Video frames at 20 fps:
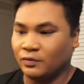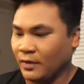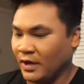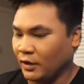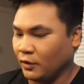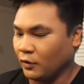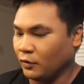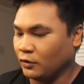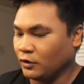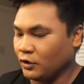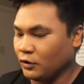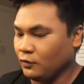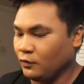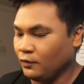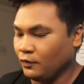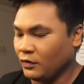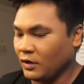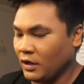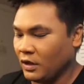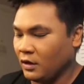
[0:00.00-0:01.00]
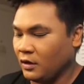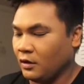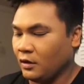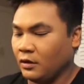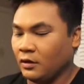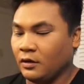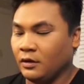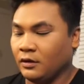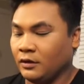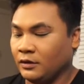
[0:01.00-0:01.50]
is my go-to.
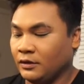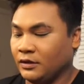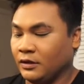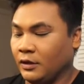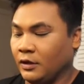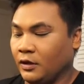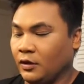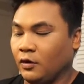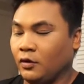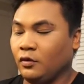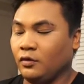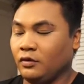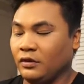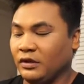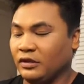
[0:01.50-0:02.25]
So